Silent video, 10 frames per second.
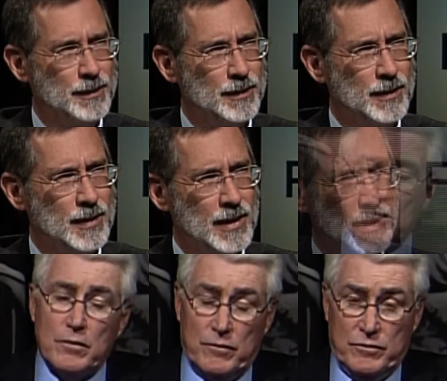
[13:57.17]
Well,
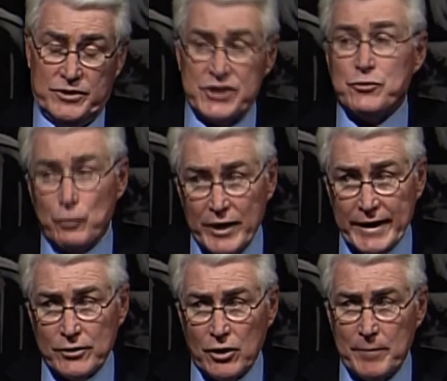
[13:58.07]
just
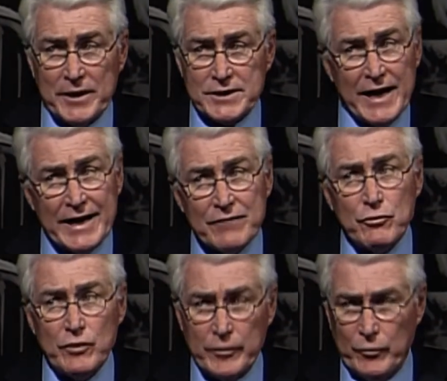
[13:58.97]
running taught me, because I had never
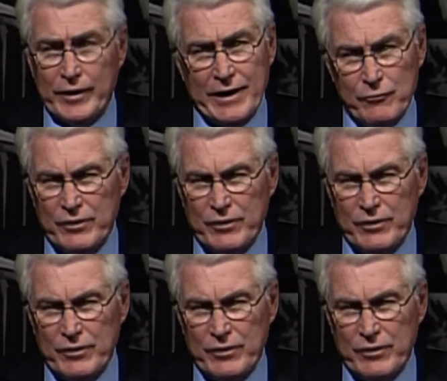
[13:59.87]
really run. I'd